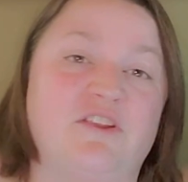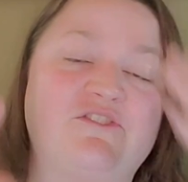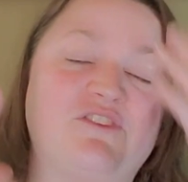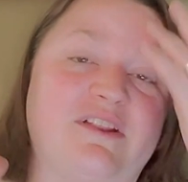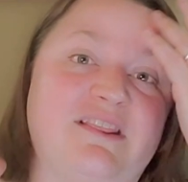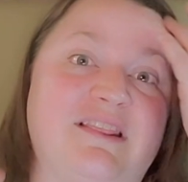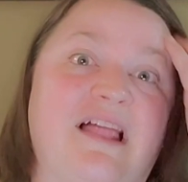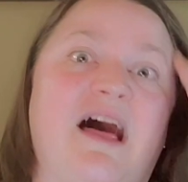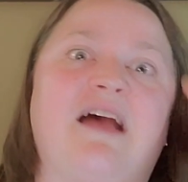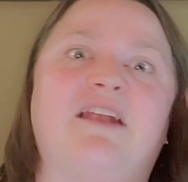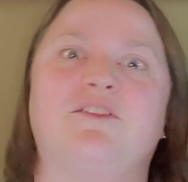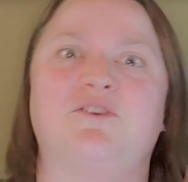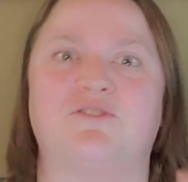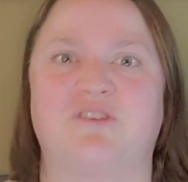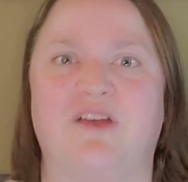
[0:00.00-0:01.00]
There's a lot
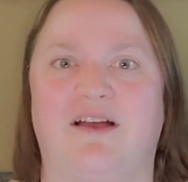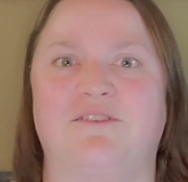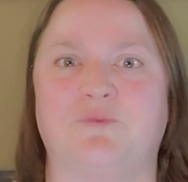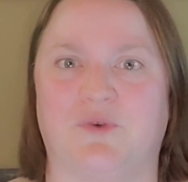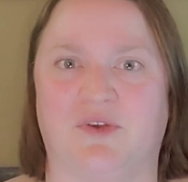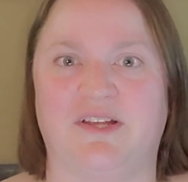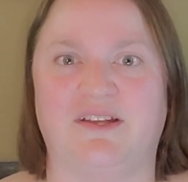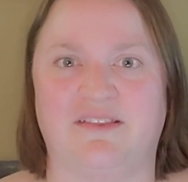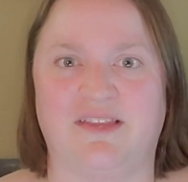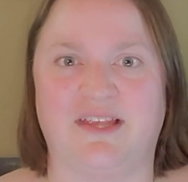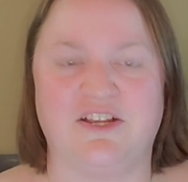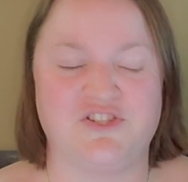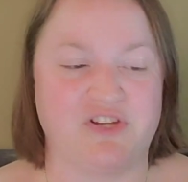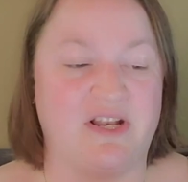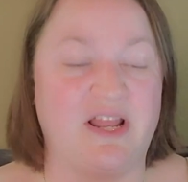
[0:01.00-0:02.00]
of those guys working in the
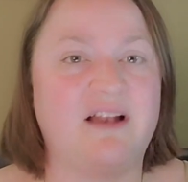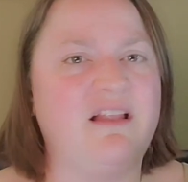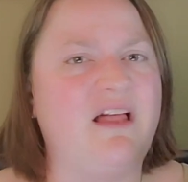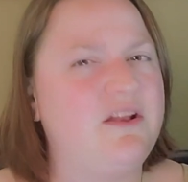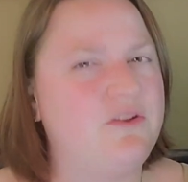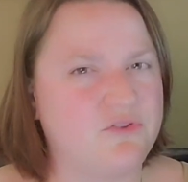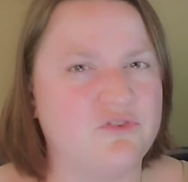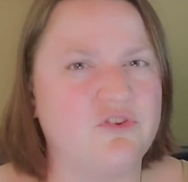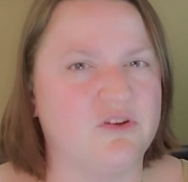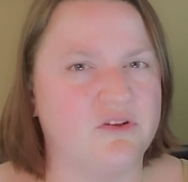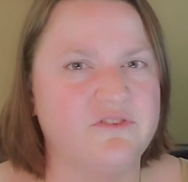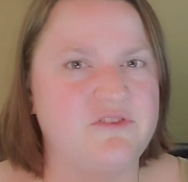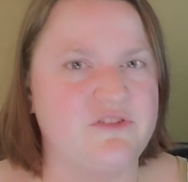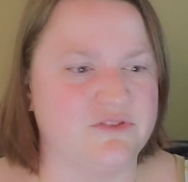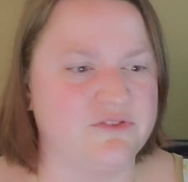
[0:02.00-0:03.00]
kitchen, and a lot of those
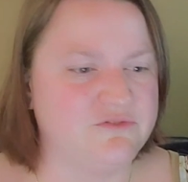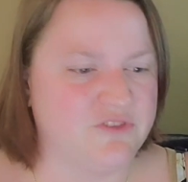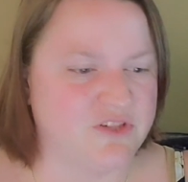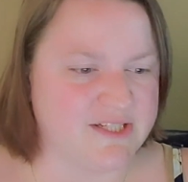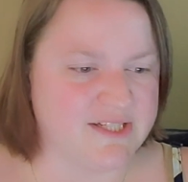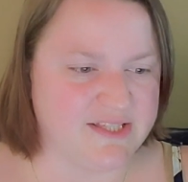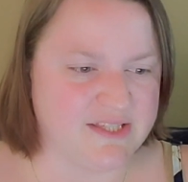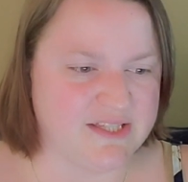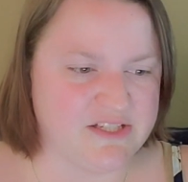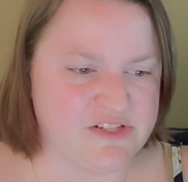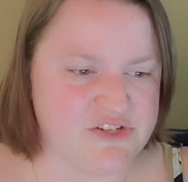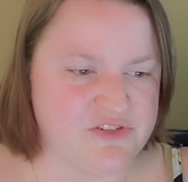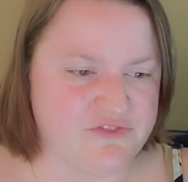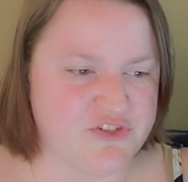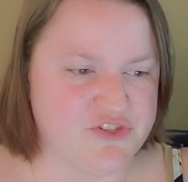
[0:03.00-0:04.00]
girls too, working in the
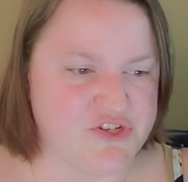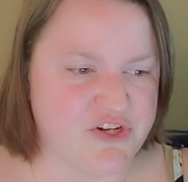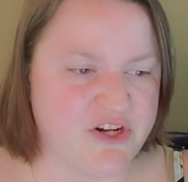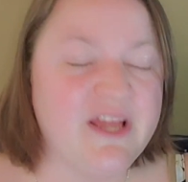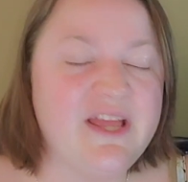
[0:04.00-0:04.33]
kitchen for sure.